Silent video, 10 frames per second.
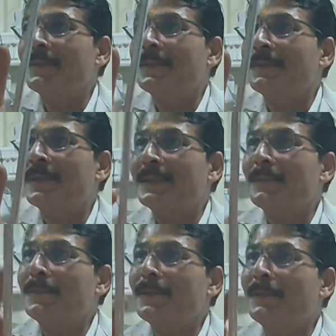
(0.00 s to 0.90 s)

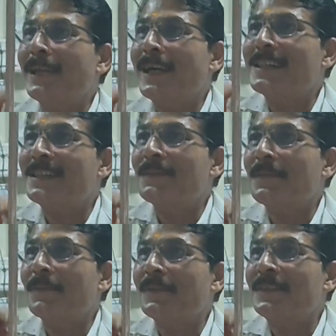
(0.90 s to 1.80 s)
examiner may ask you
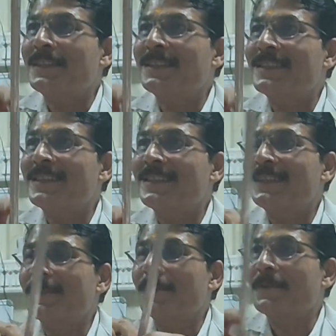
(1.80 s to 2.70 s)
about this,
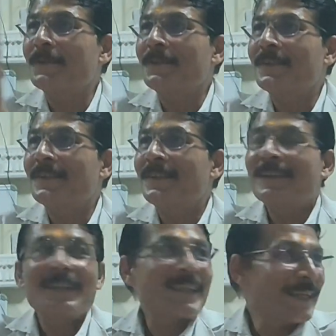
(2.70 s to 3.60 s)
your
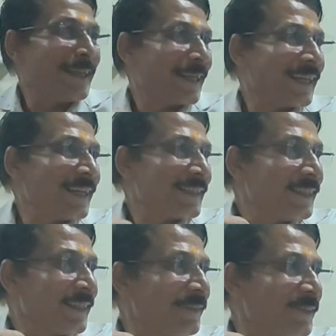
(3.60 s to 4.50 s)
canal.
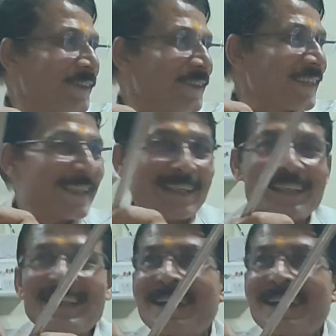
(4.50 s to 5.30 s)
Little bit of canal.